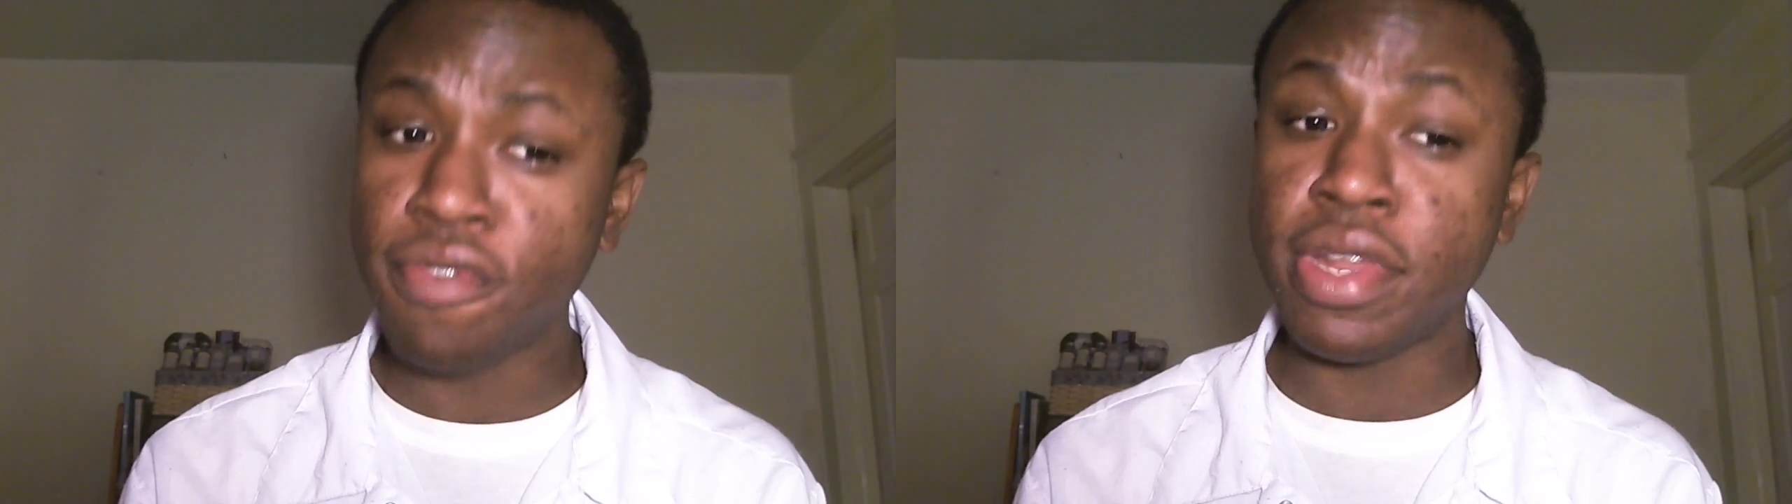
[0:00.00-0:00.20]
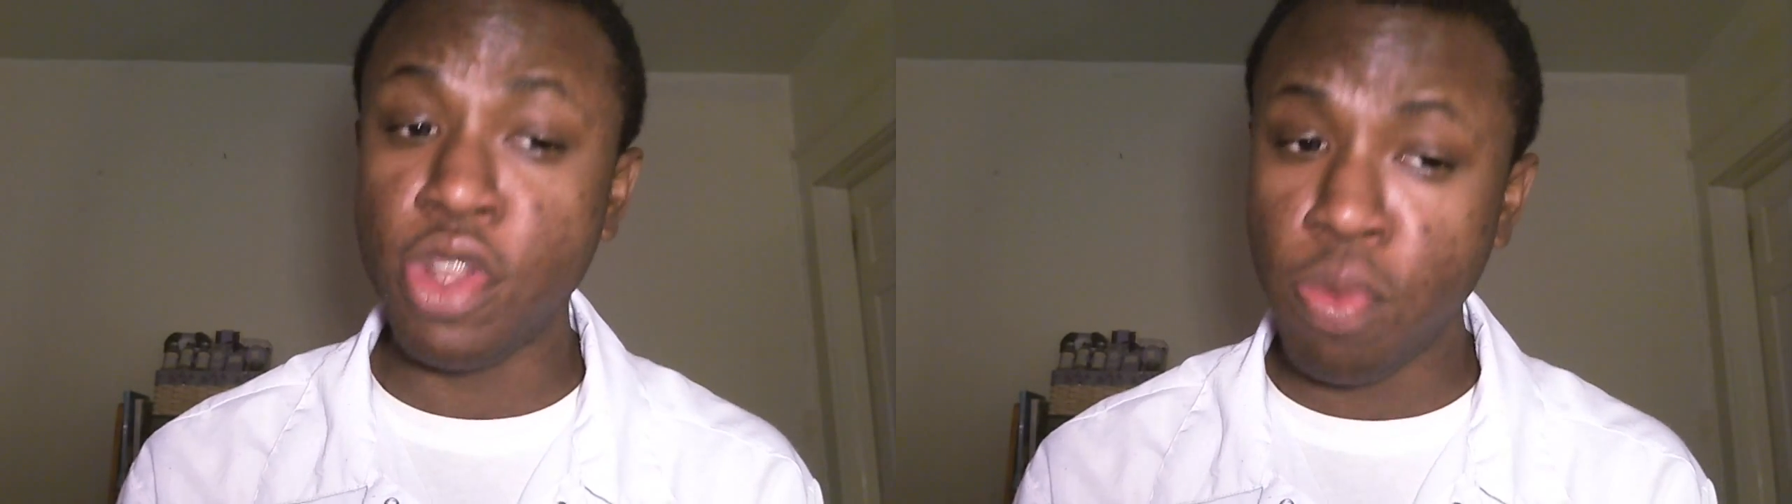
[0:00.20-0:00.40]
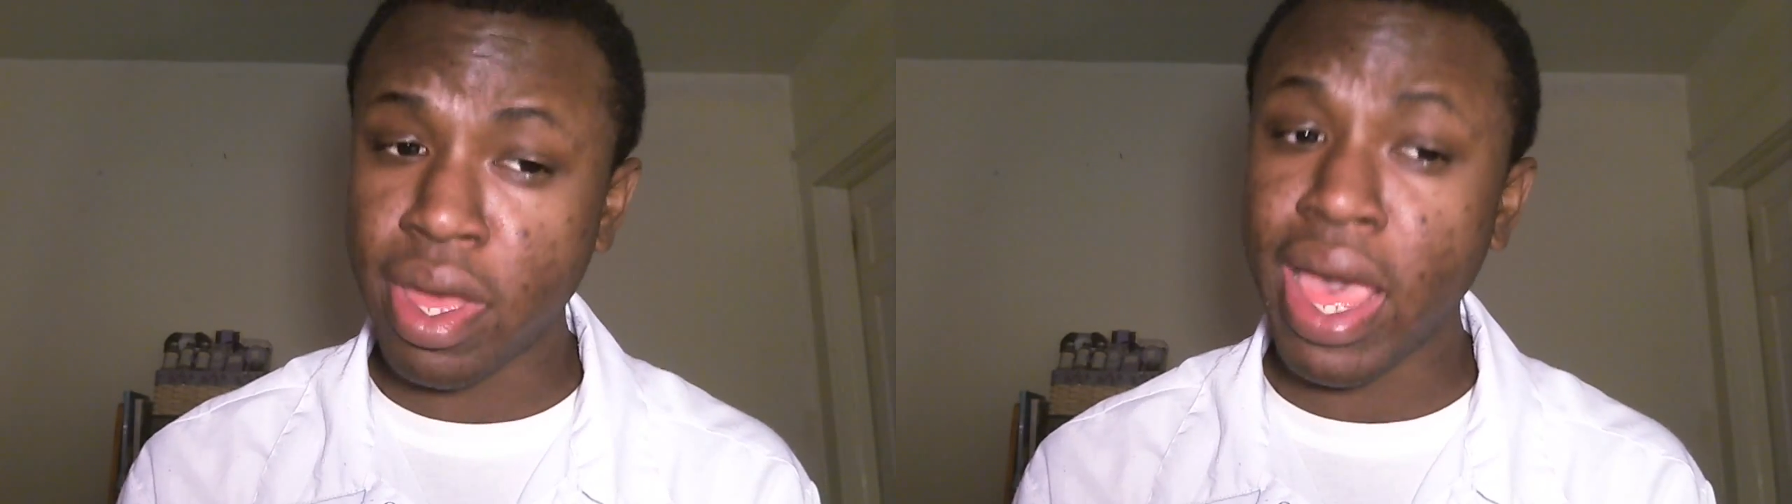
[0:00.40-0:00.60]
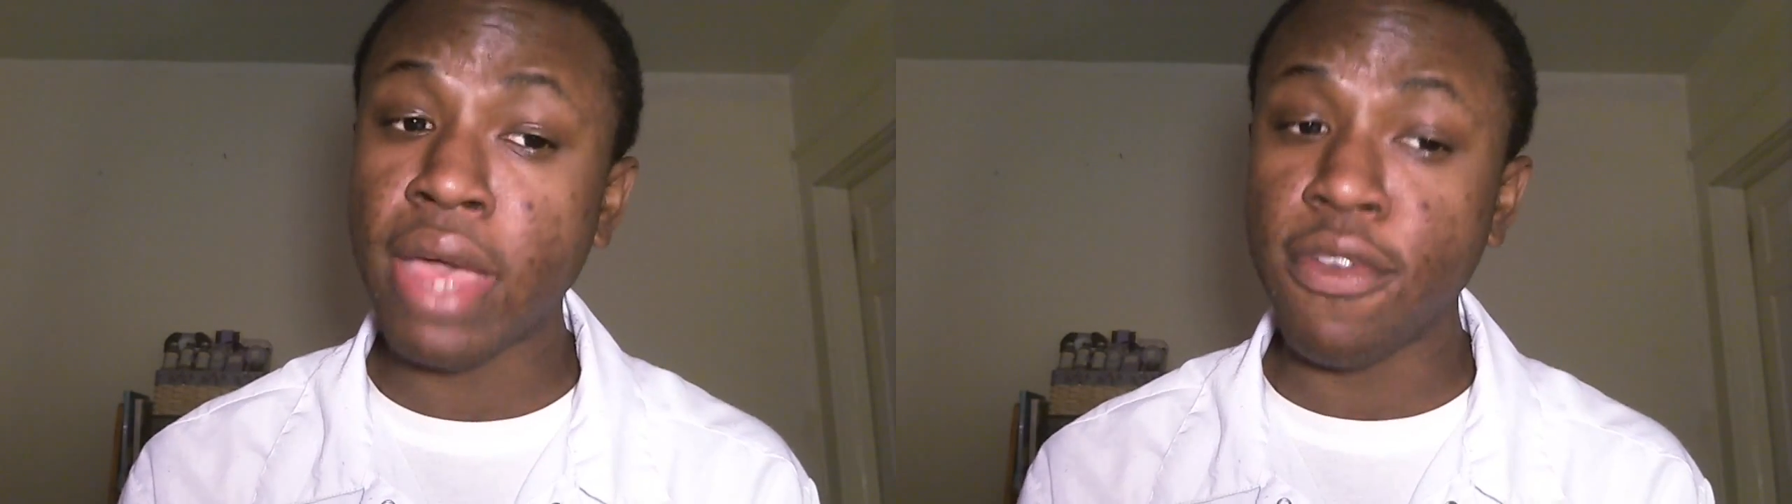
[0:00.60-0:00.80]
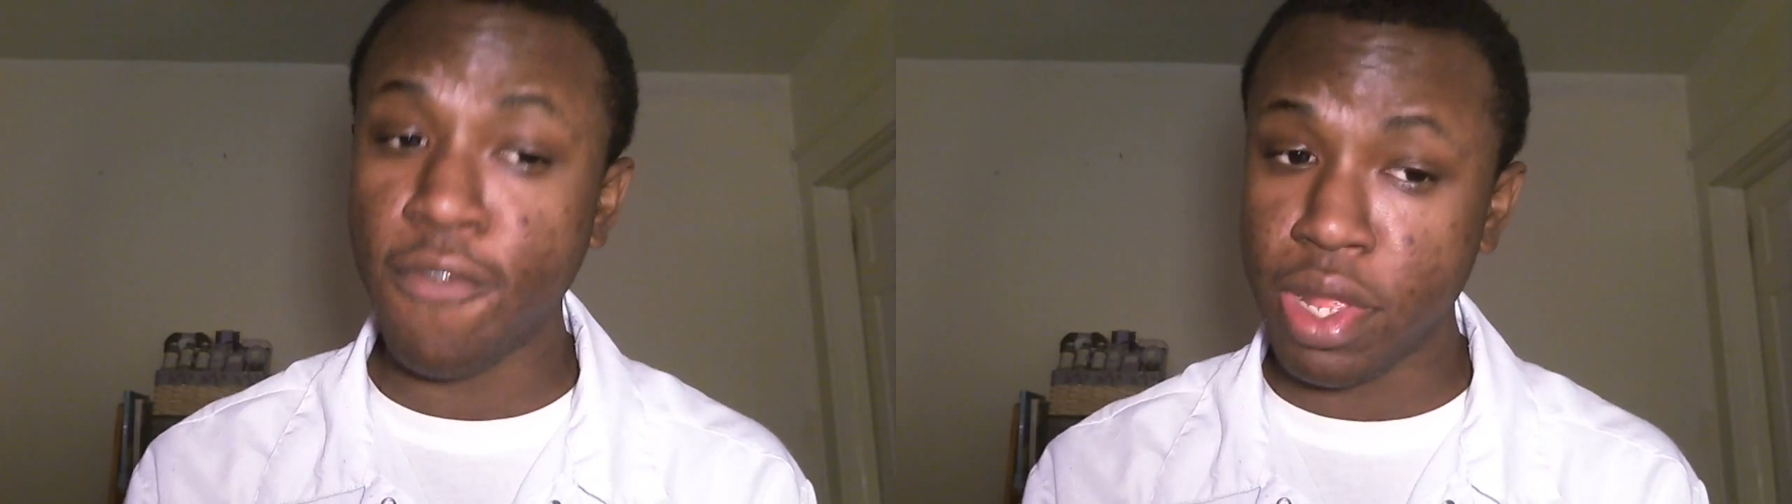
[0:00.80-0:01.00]
from the
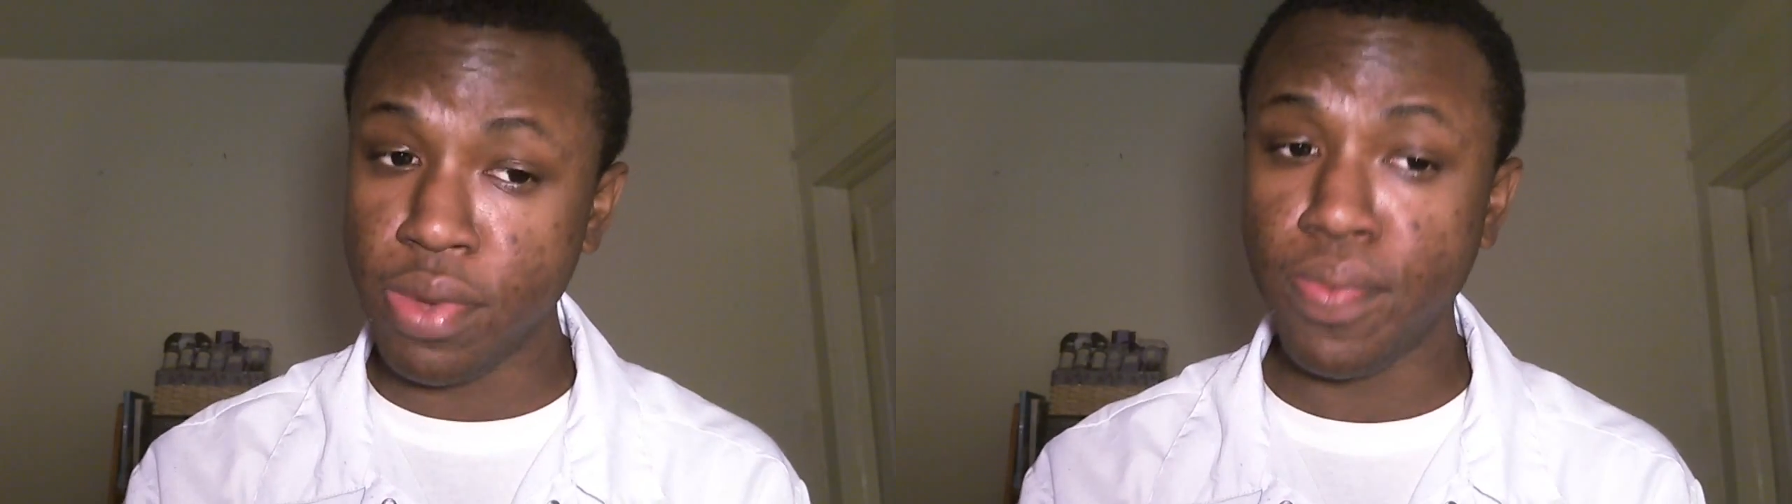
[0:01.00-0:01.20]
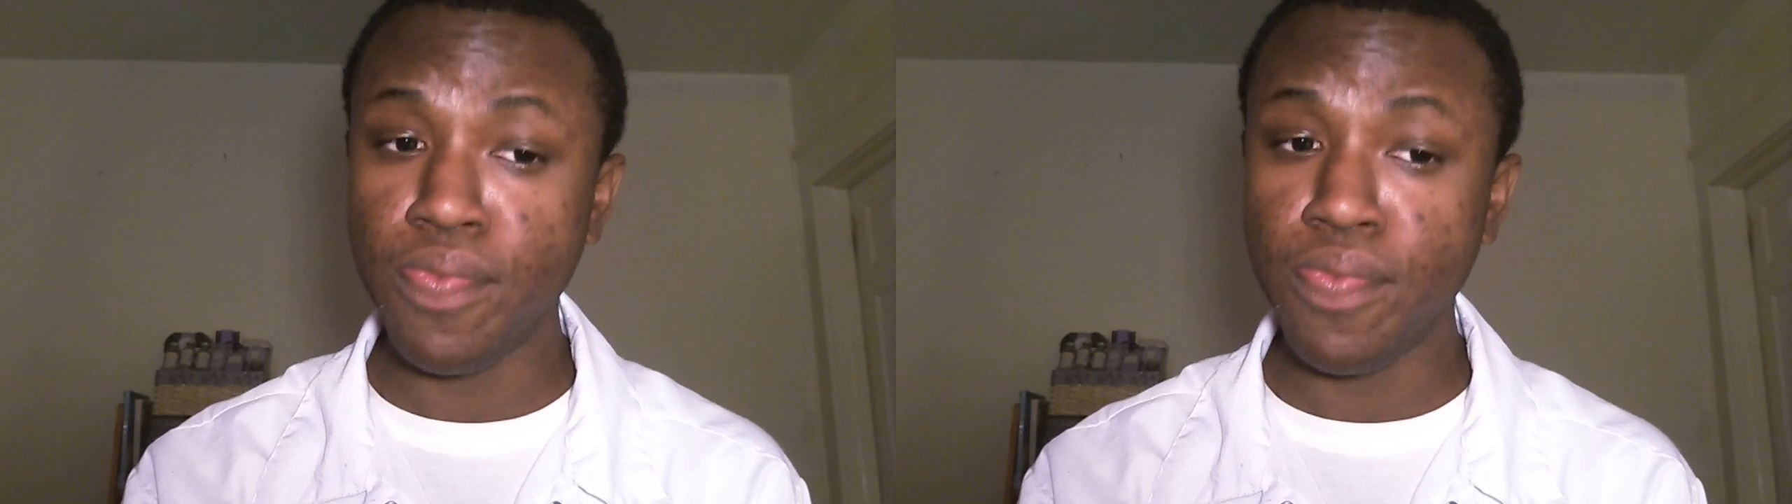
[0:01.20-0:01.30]
pneumococcal flu.